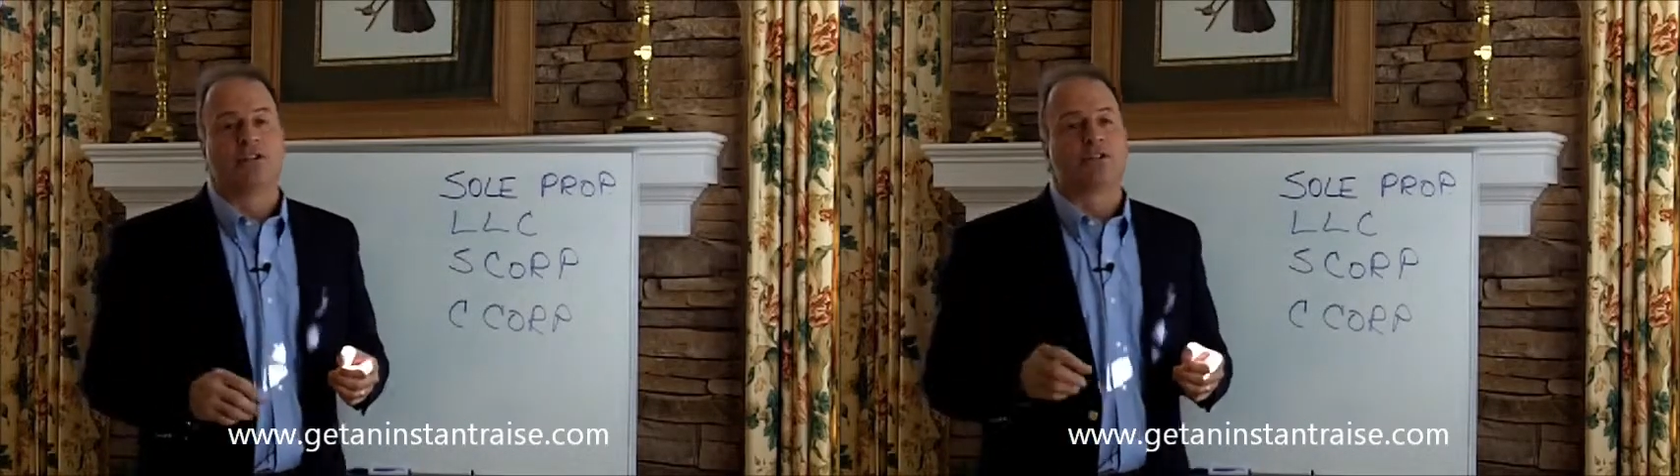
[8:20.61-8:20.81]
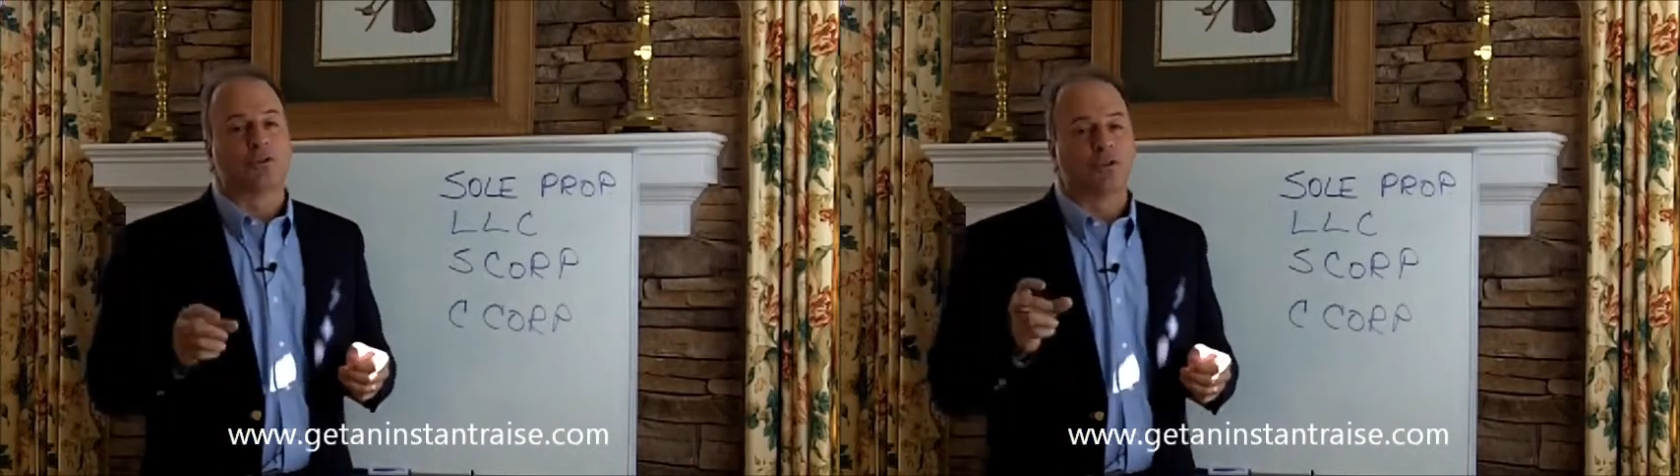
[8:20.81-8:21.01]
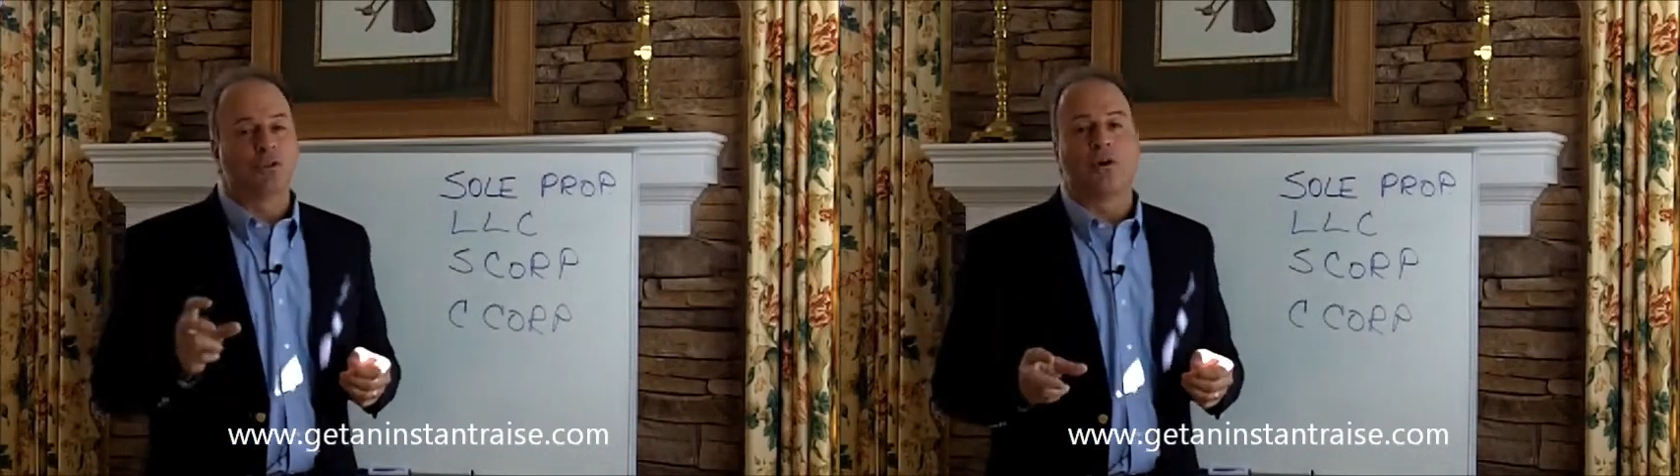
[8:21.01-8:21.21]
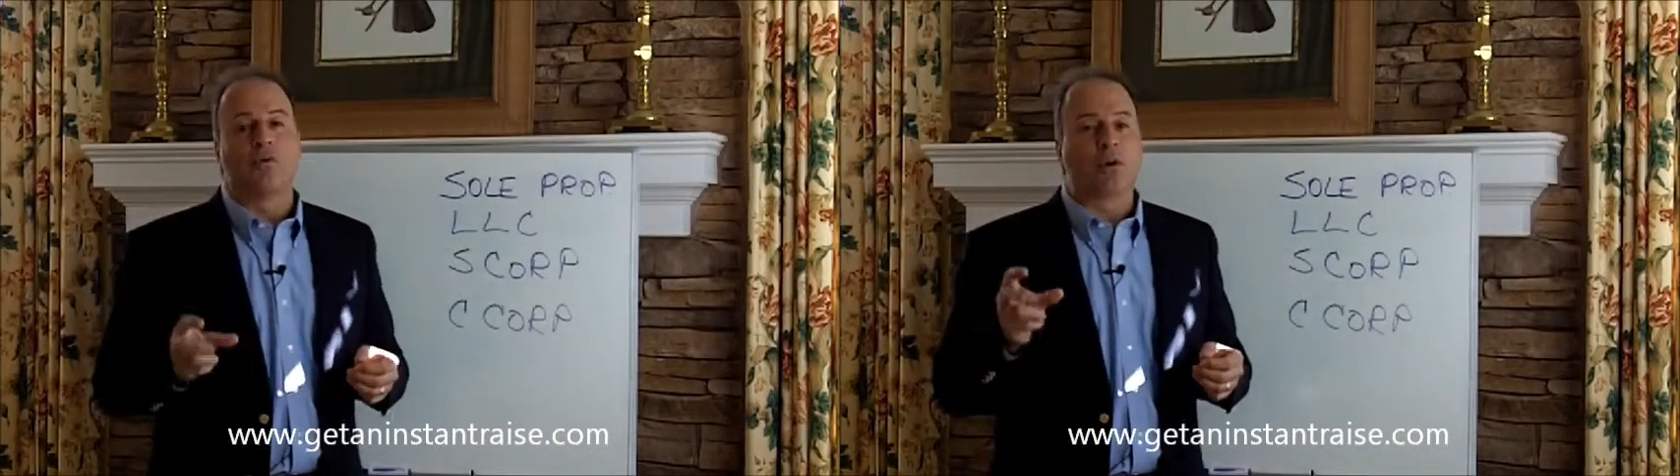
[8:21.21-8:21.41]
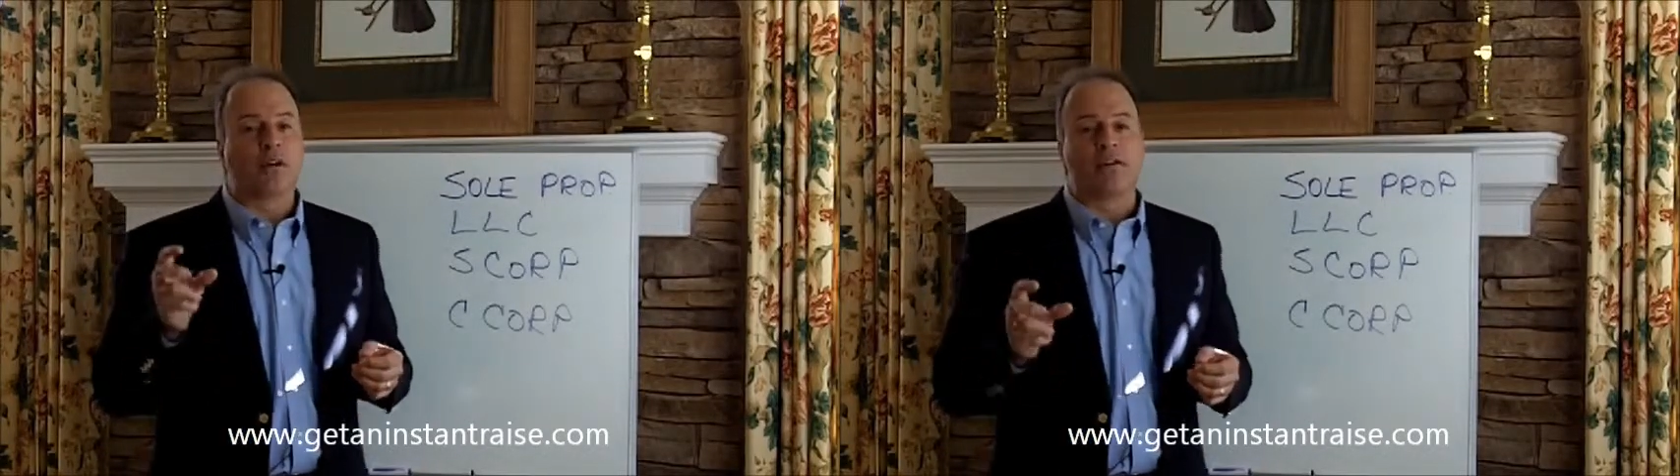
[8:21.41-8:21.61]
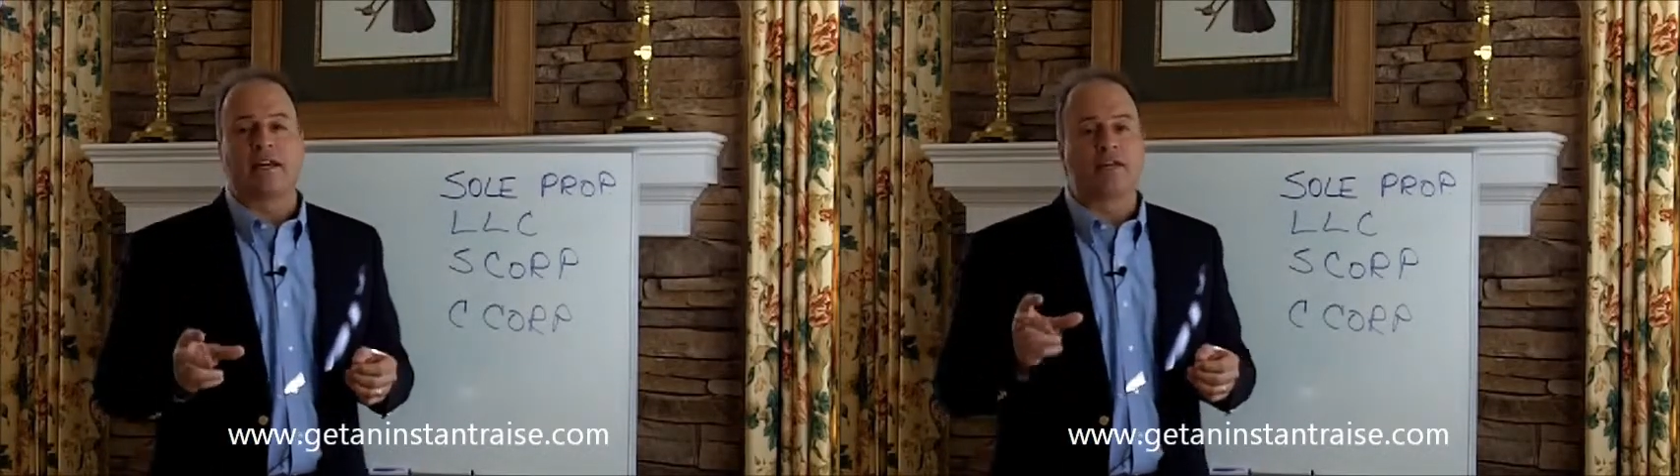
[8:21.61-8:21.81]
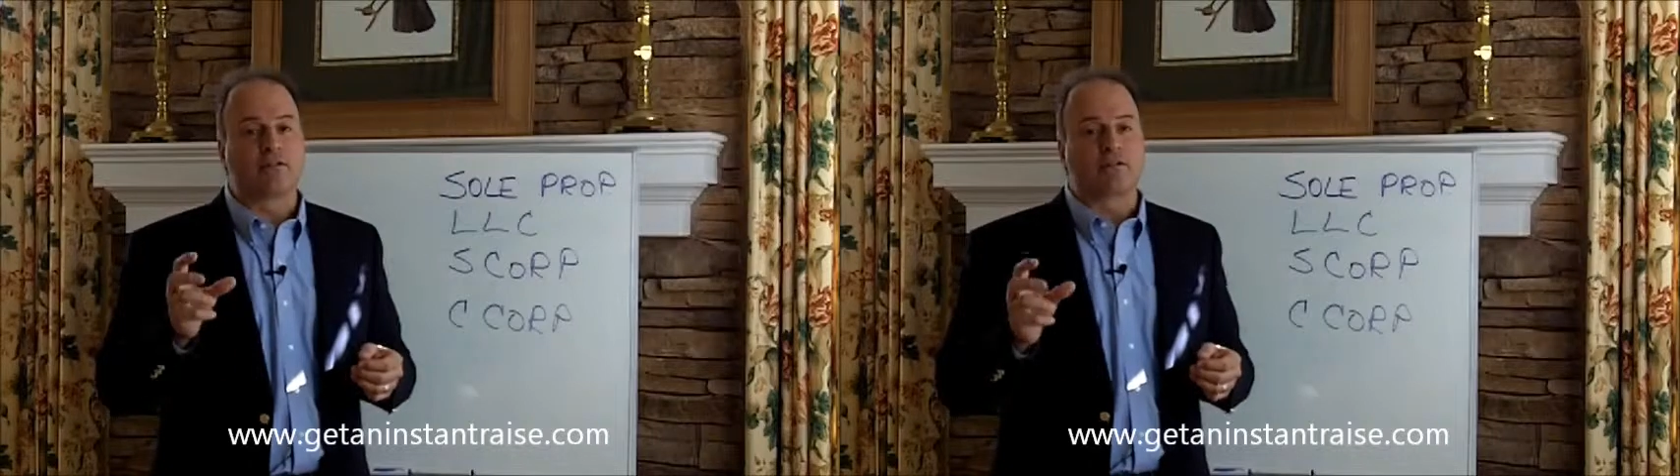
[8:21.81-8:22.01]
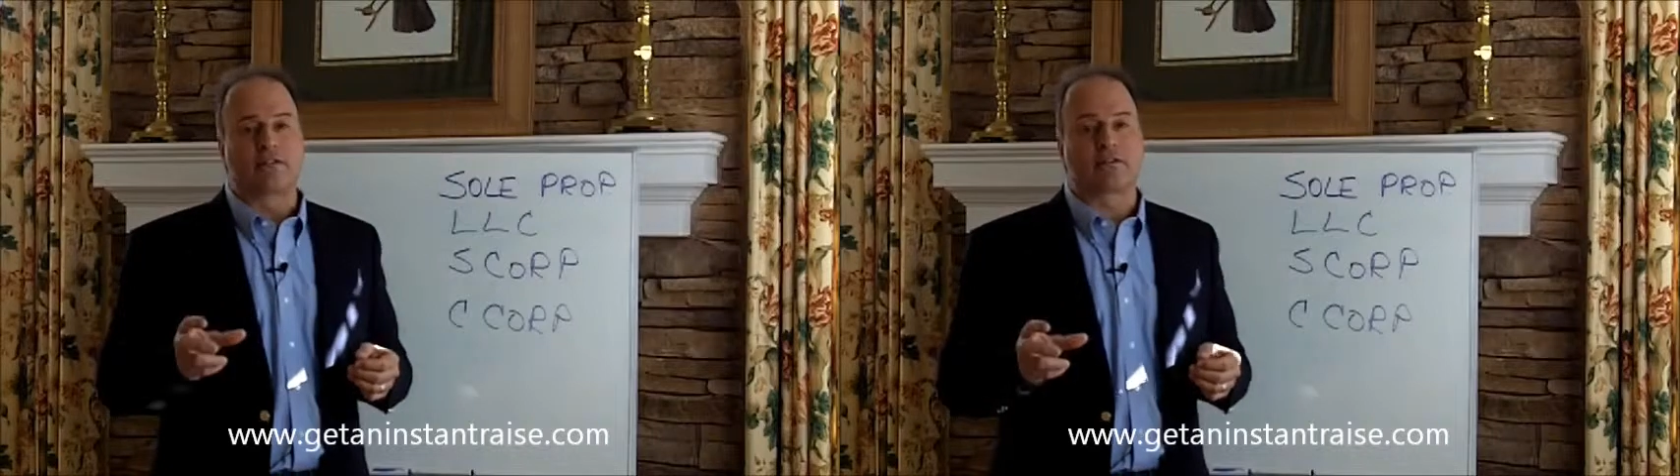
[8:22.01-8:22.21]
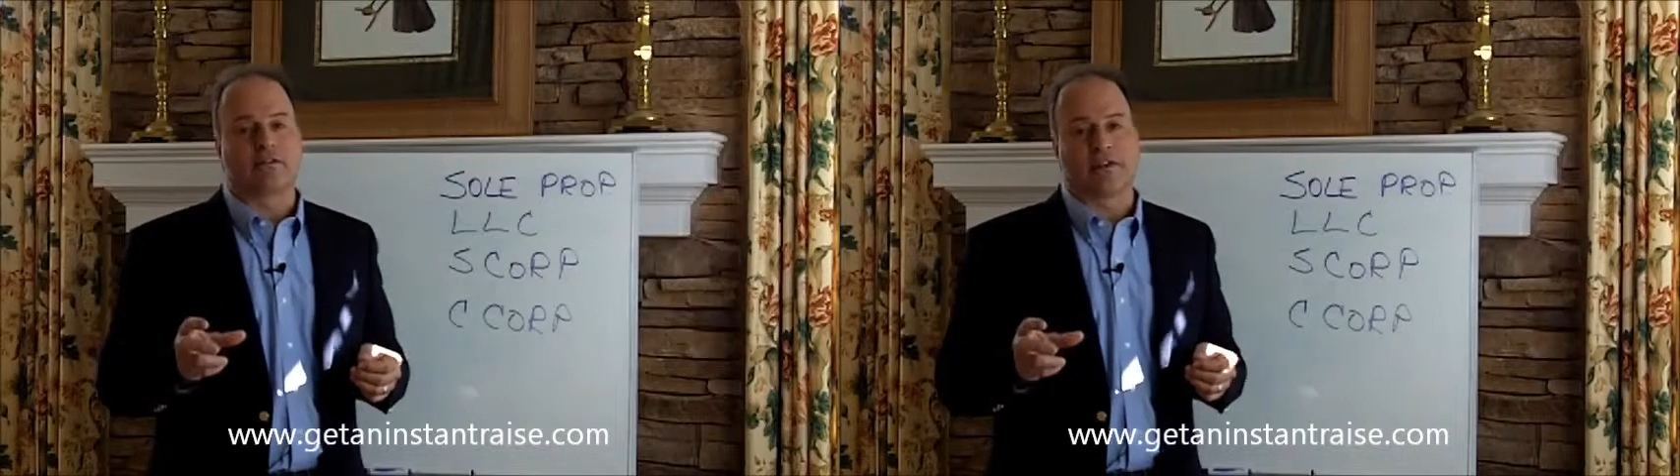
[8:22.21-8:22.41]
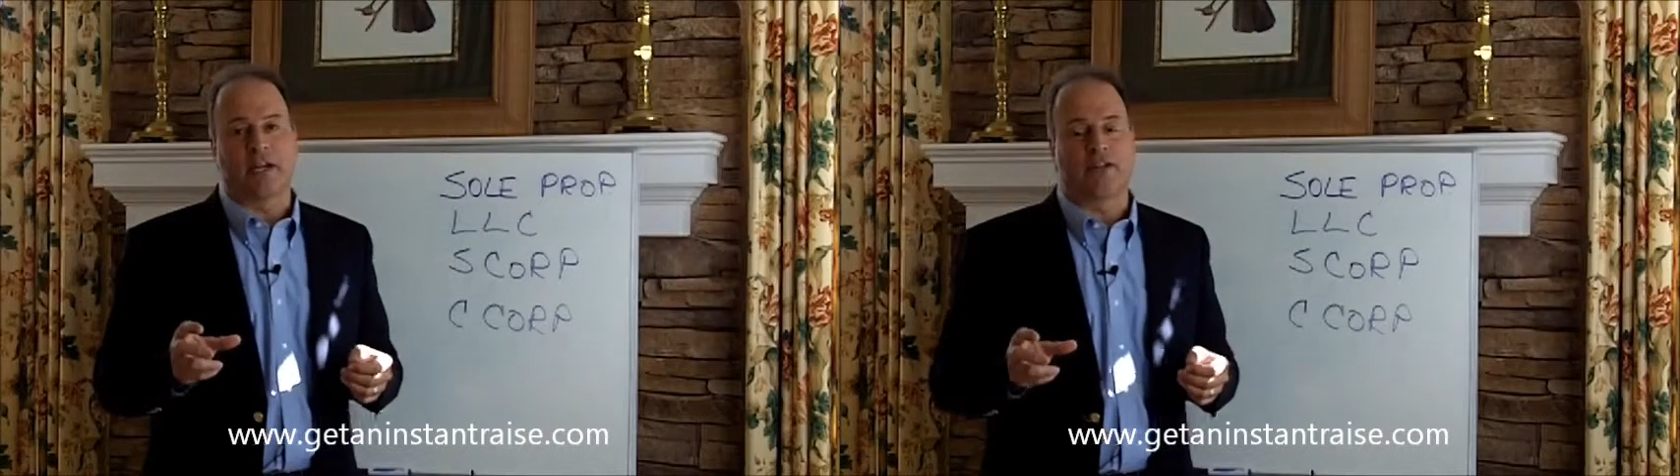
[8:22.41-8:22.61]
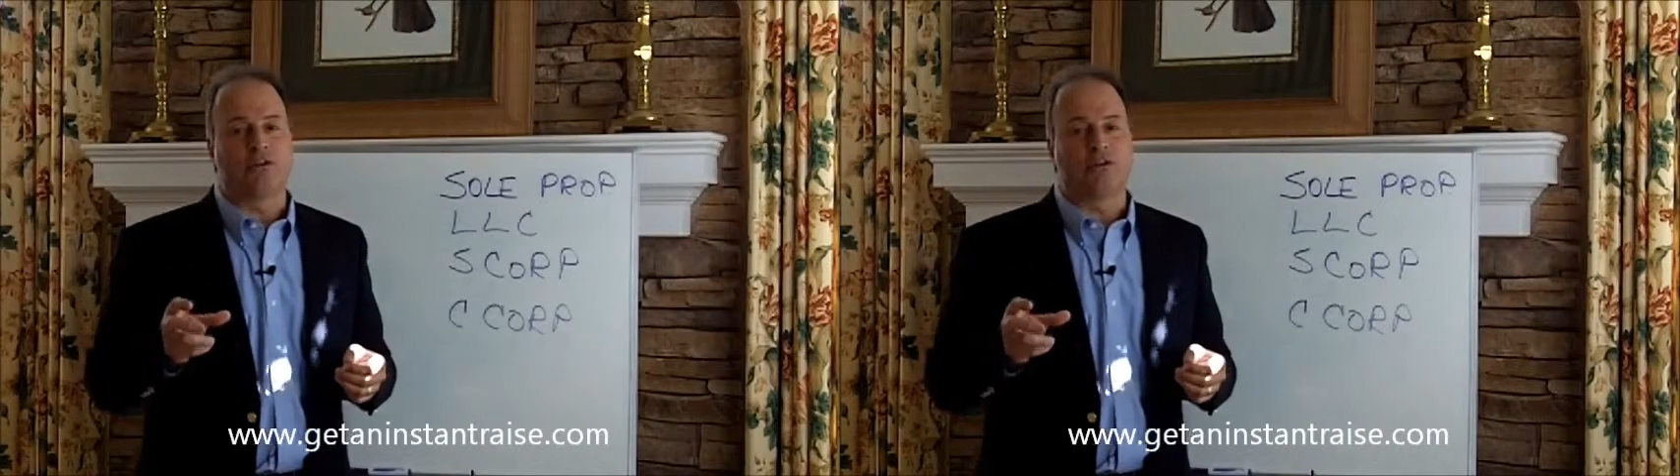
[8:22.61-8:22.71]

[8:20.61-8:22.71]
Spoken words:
So you don't want to take the risk of that.